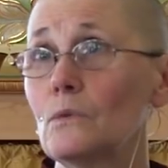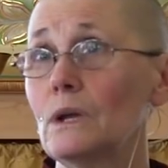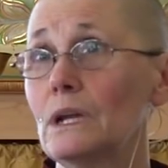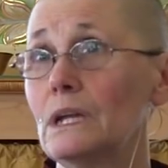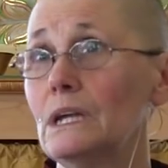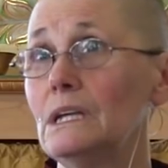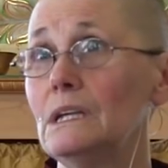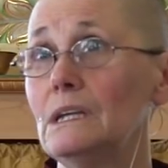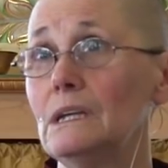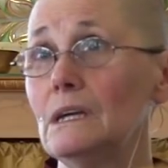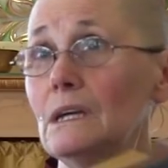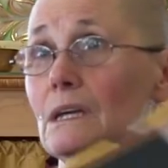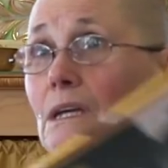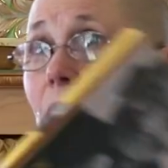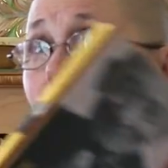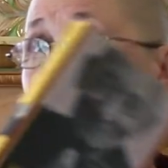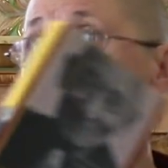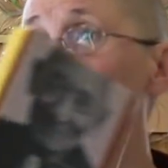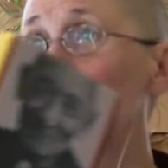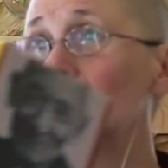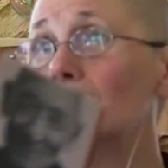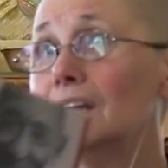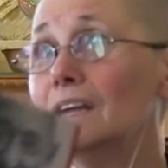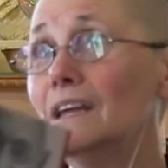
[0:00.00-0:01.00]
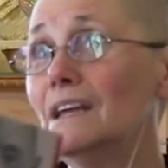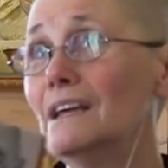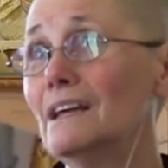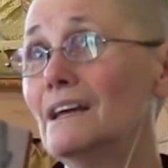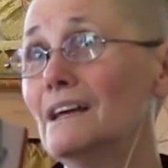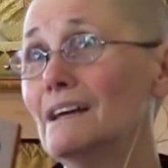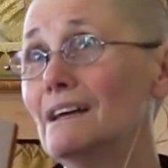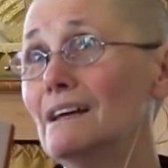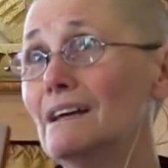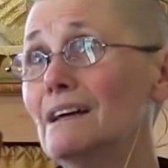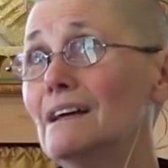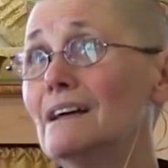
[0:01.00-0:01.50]
what he did.
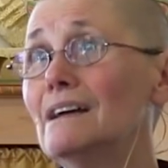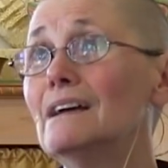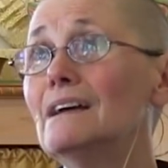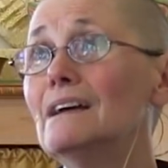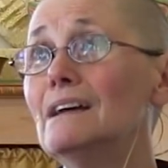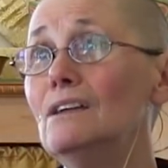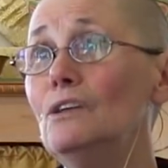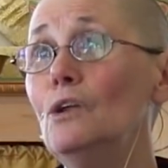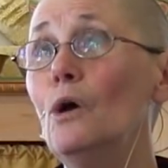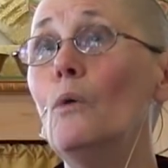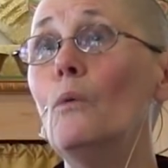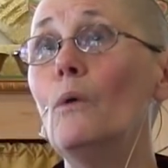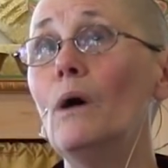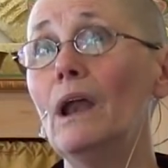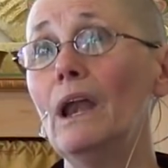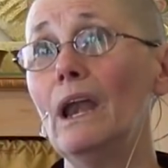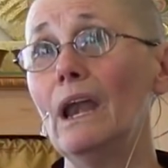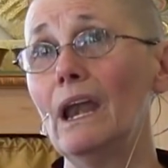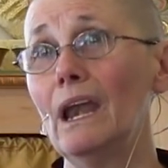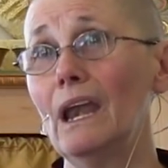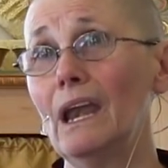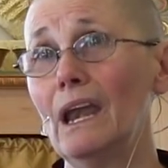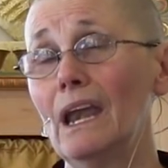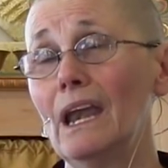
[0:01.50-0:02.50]
No one.